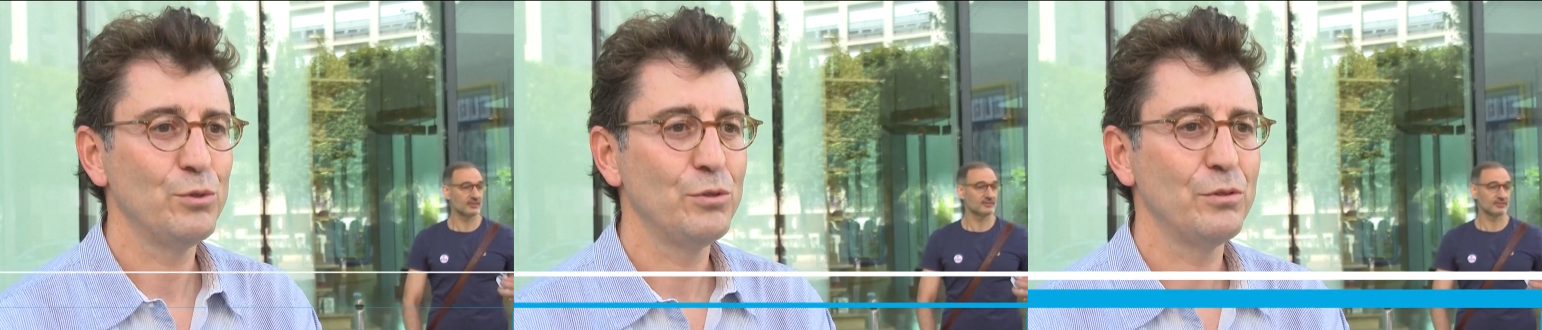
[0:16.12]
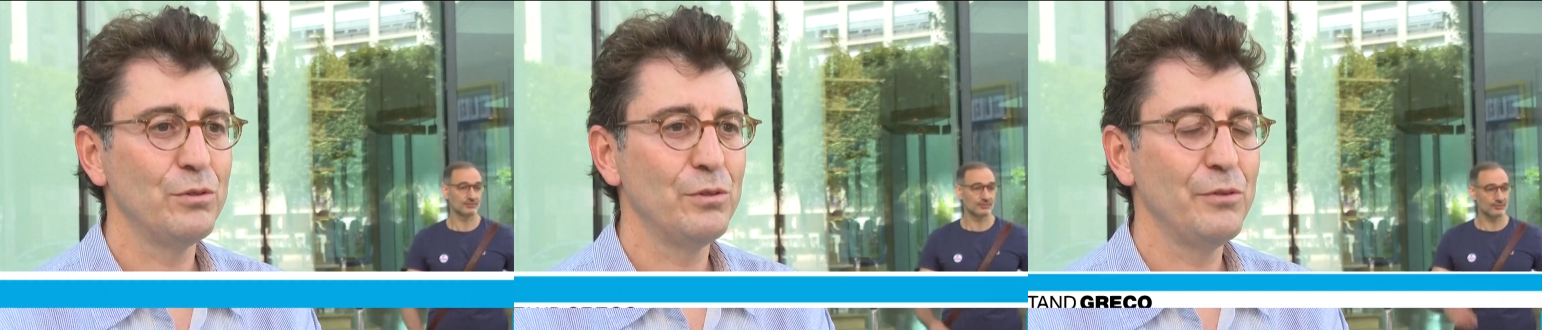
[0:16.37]

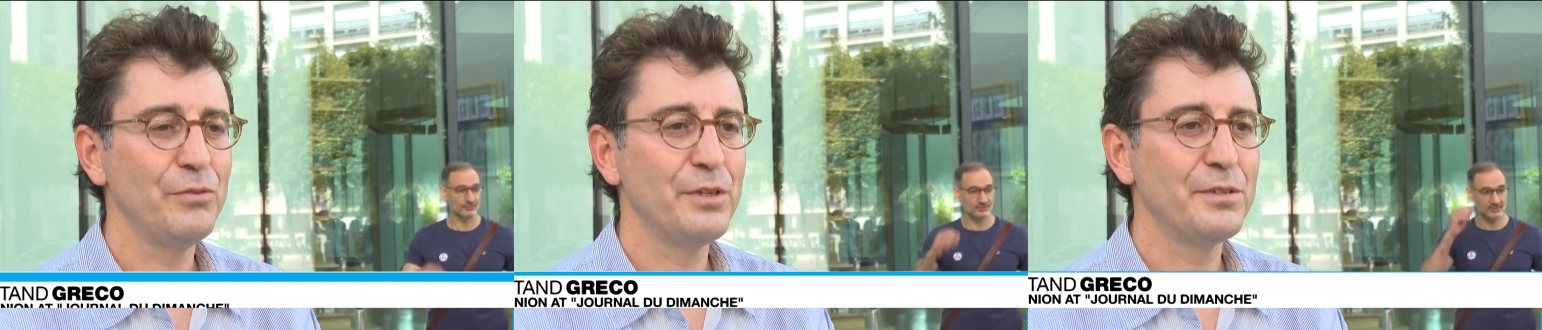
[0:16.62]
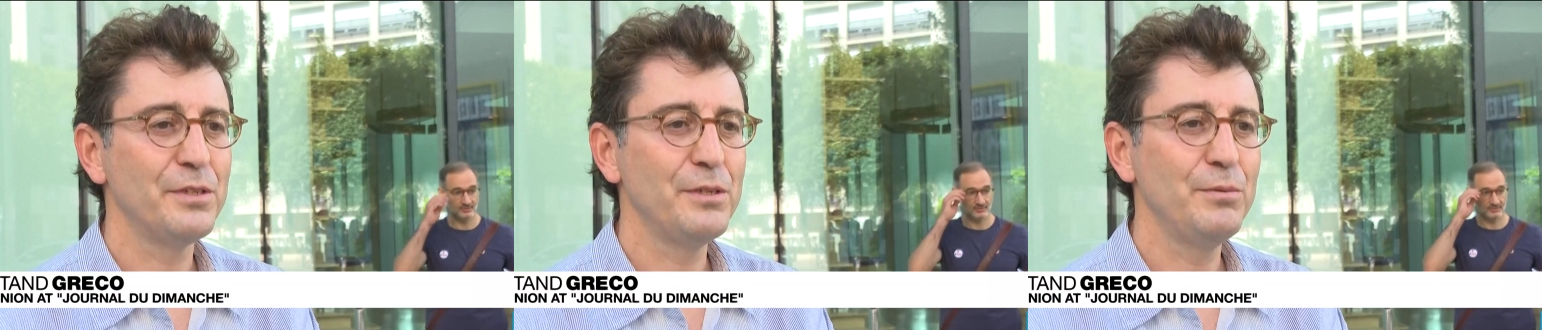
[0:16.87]
Speaker 1: management
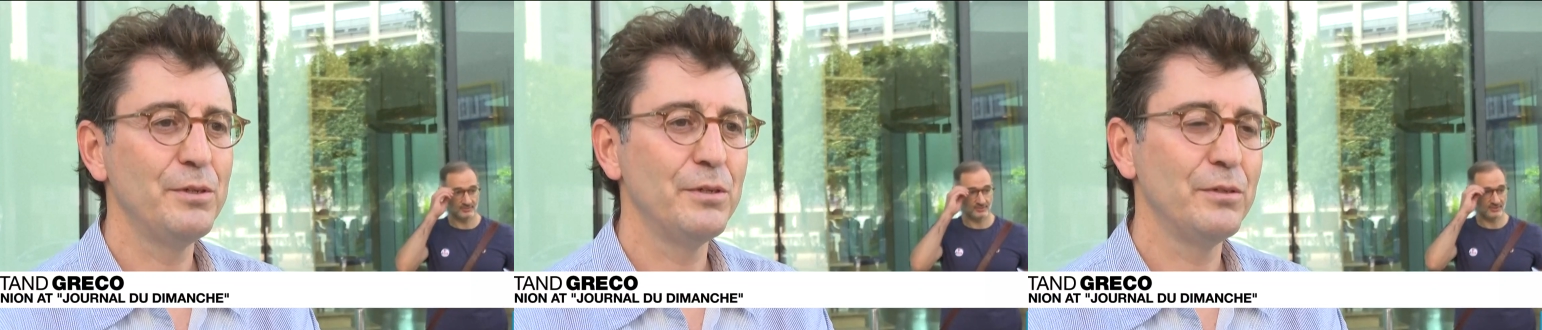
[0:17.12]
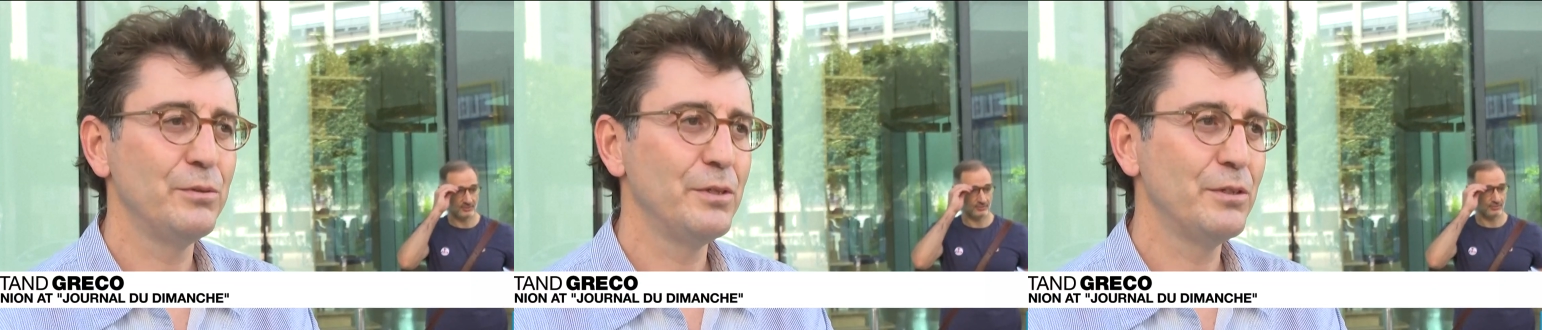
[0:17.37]
is
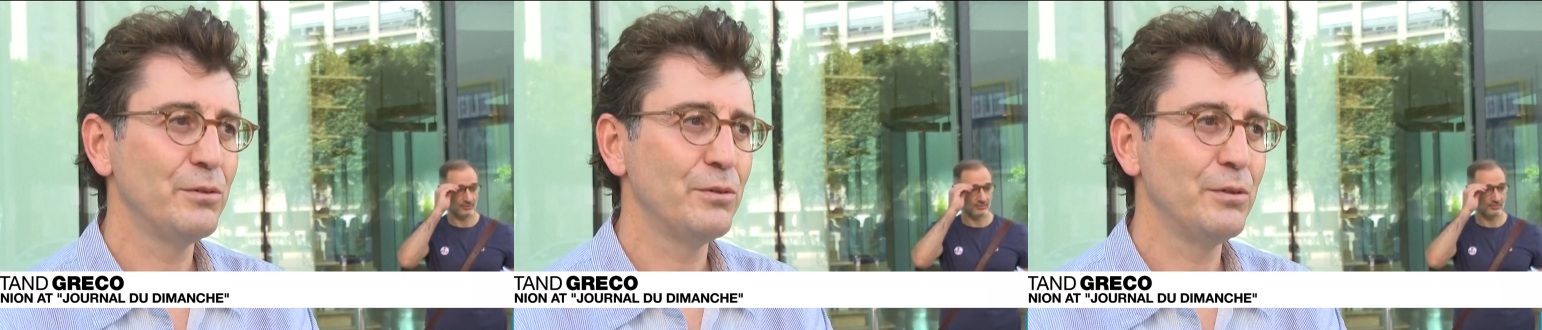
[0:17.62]
adamant that the